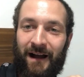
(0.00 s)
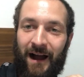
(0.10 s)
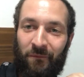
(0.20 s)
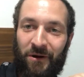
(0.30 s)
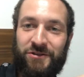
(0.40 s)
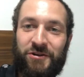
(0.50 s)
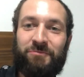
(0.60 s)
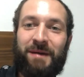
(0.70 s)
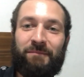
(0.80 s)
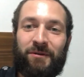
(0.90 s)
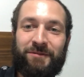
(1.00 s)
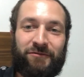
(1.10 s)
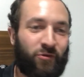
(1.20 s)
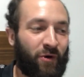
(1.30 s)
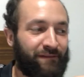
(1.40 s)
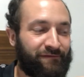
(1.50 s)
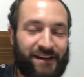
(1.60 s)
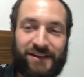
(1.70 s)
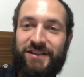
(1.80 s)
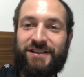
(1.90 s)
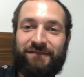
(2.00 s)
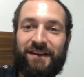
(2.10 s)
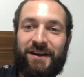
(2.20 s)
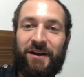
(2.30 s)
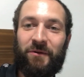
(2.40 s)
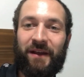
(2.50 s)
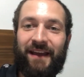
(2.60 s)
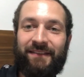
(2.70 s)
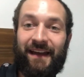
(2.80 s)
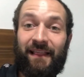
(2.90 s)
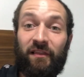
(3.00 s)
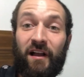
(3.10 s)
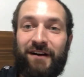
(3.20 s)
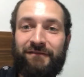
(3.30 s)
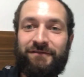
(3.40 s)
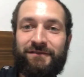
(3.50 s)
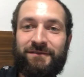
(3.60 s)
I want you to remember before I finish this video, okay, that love